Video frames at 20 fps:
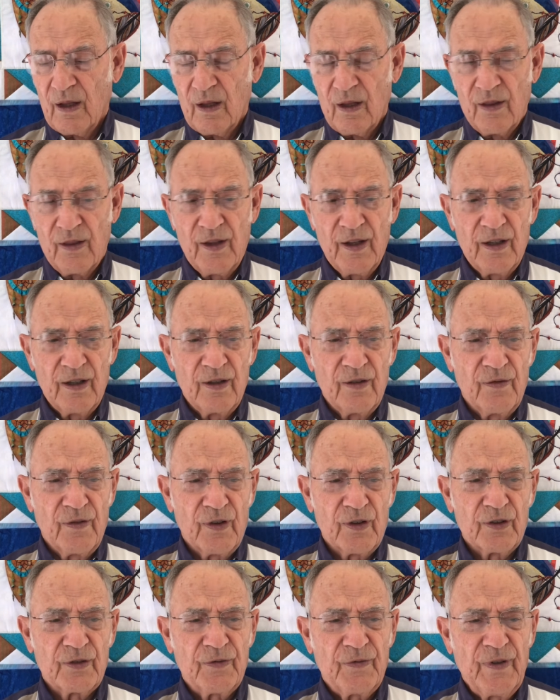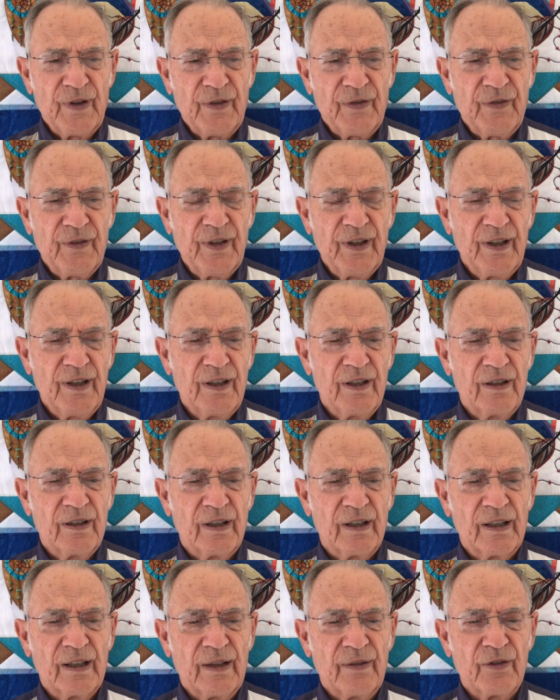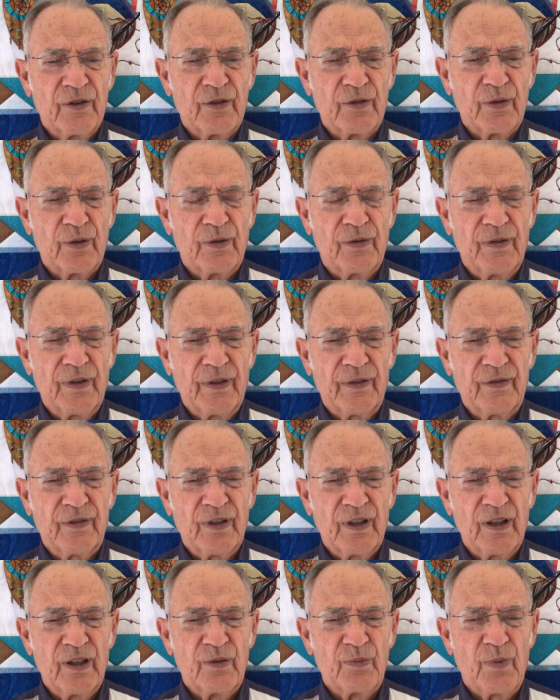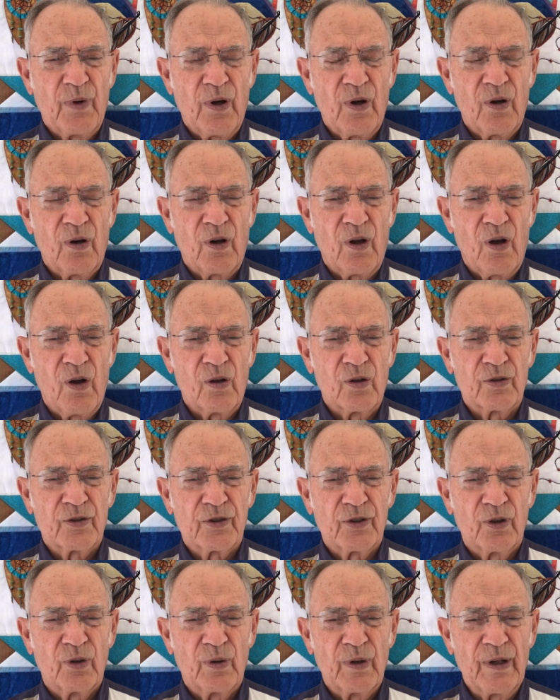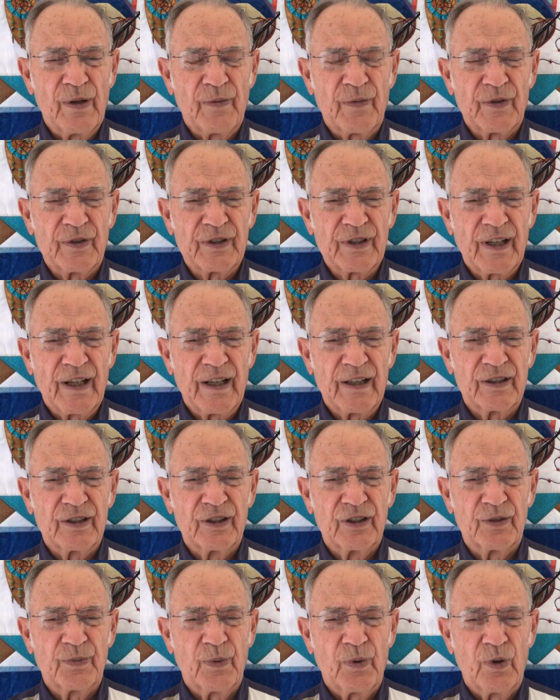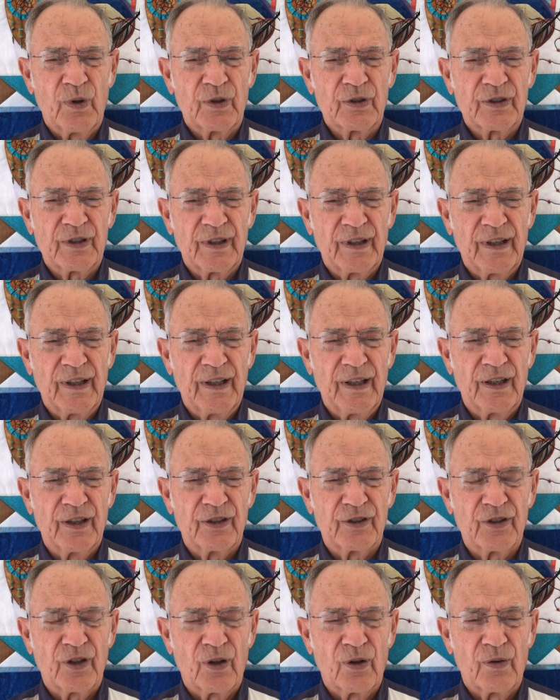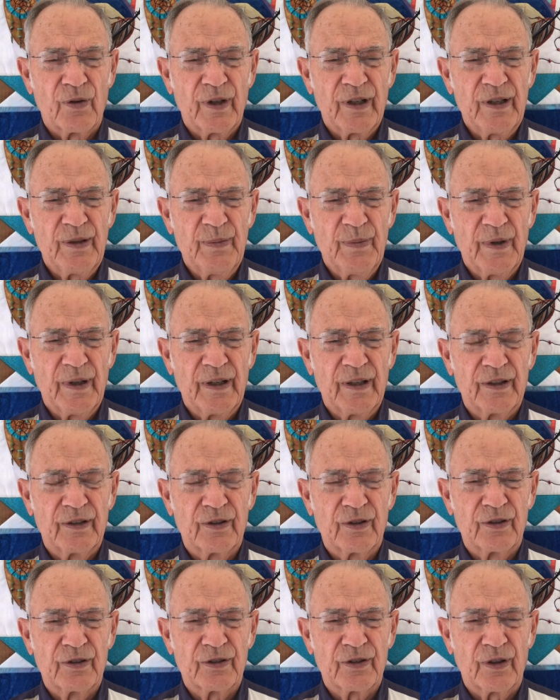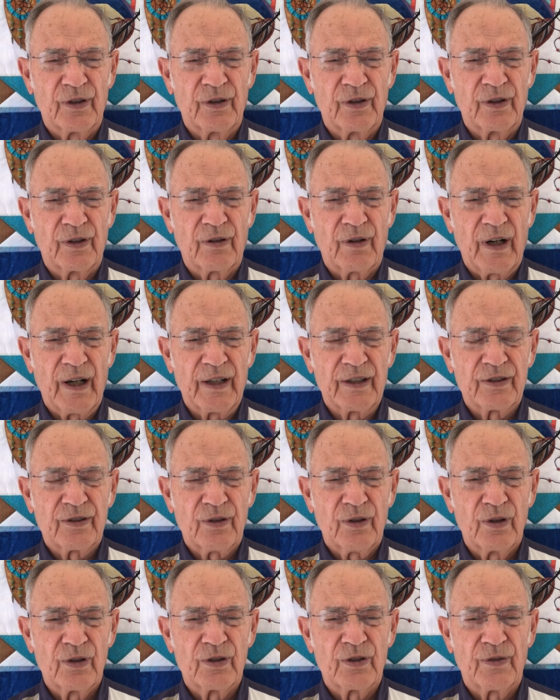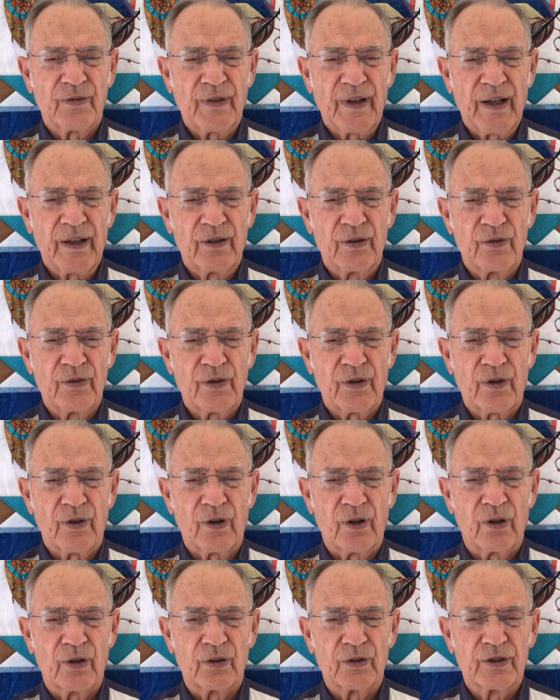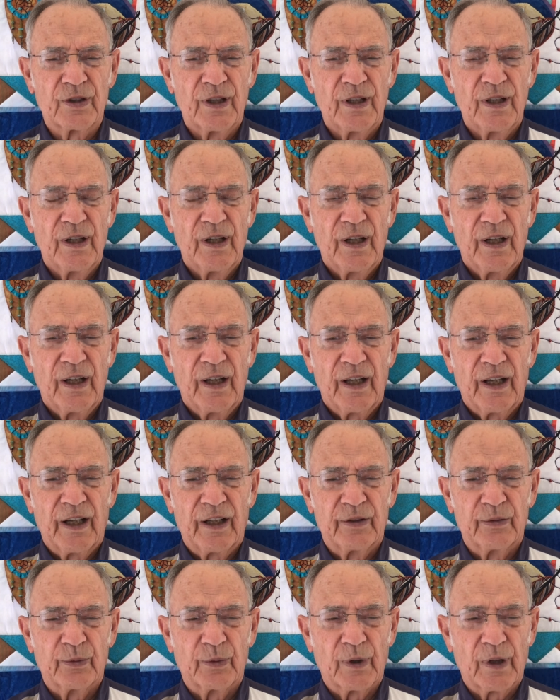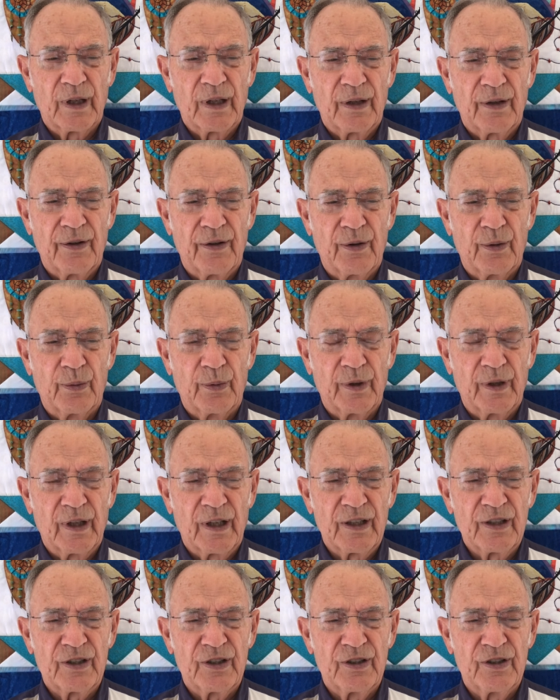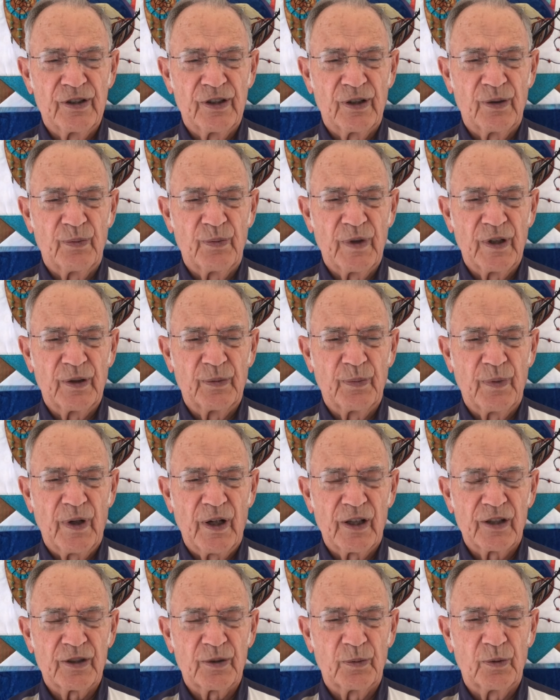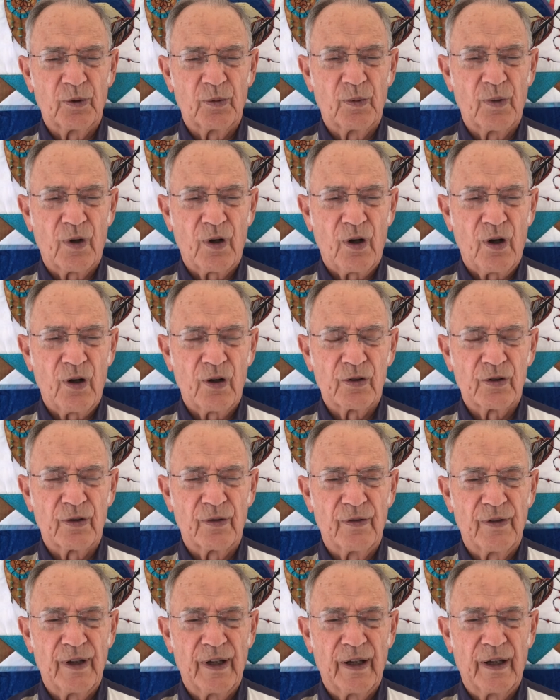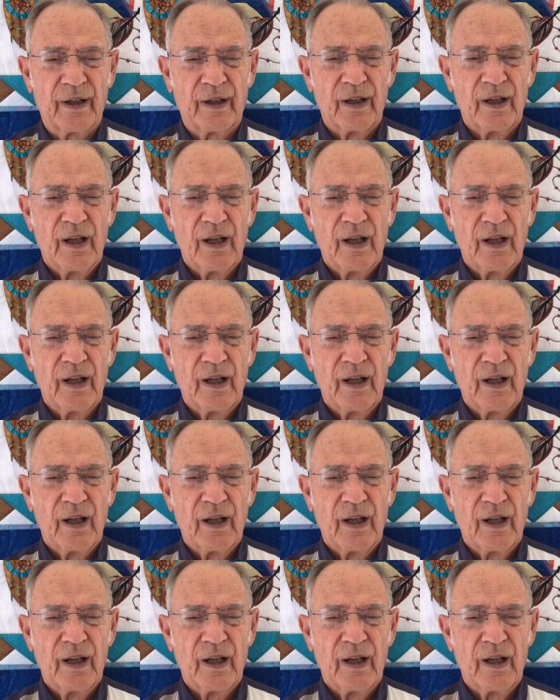Then in verse 11 through 15, Paul also emphasizes points that he has already made concerning Christ crucified on the cross and the relationship made possible because of that,